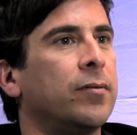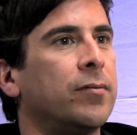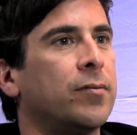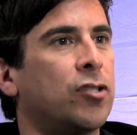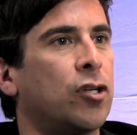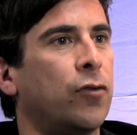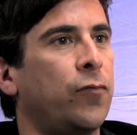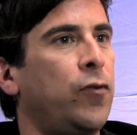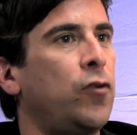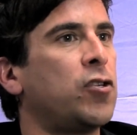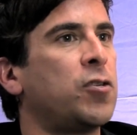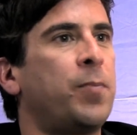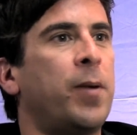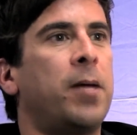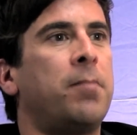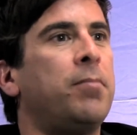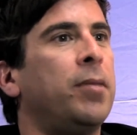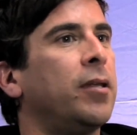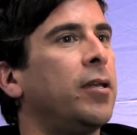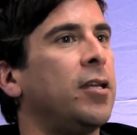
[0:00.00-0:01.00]
So if you
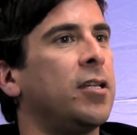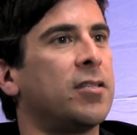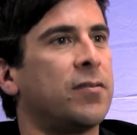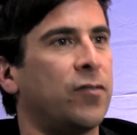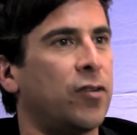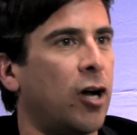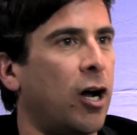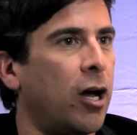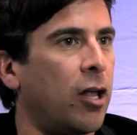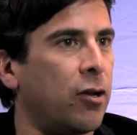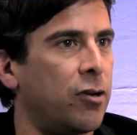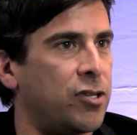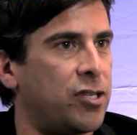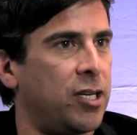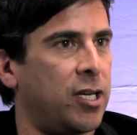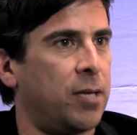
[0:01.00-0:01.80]
spend millions of dollars to